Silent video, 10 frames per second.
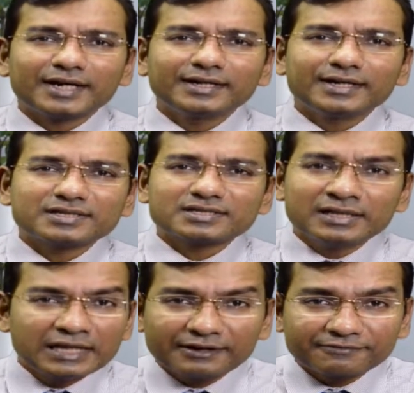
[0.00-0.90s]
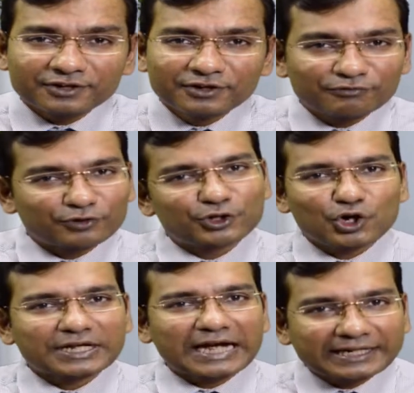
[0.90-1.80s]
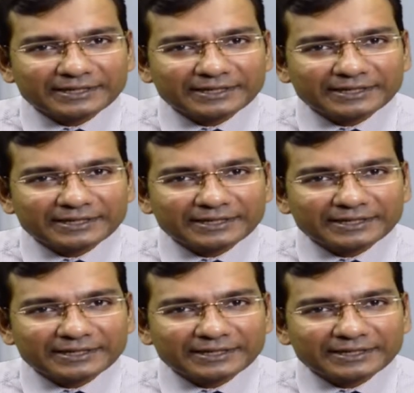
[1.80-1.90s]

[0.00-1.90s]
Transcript: days left for your CAT.